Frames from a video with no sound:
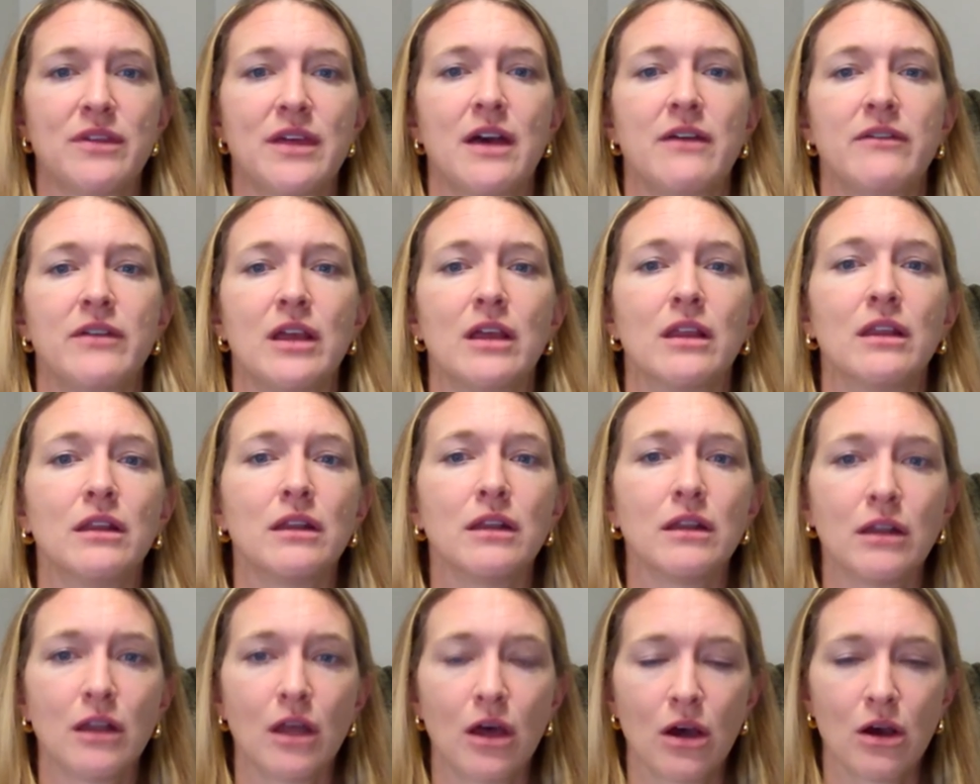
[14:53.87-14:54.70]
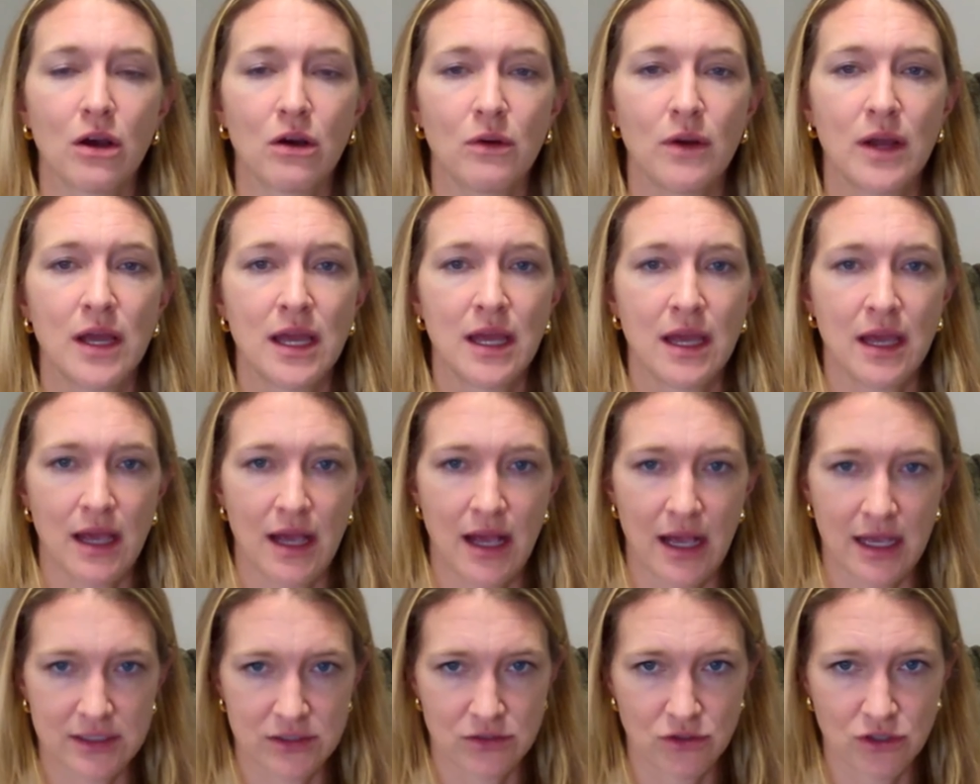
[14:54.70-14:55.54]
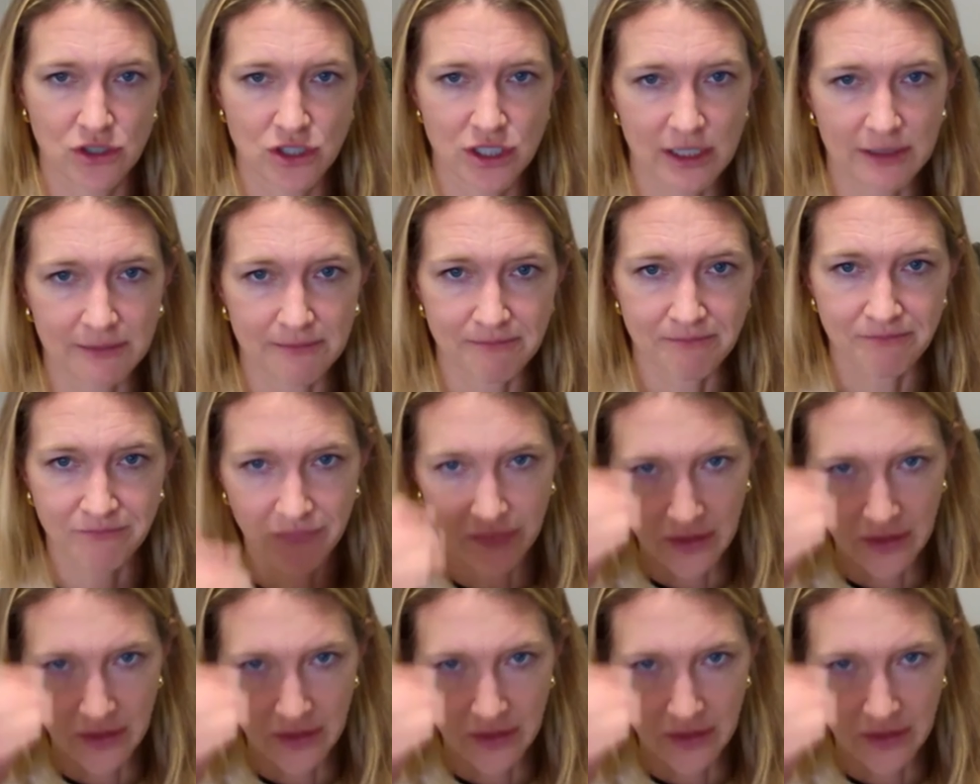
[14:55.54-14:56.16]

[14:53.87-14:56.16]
having a low estrogen.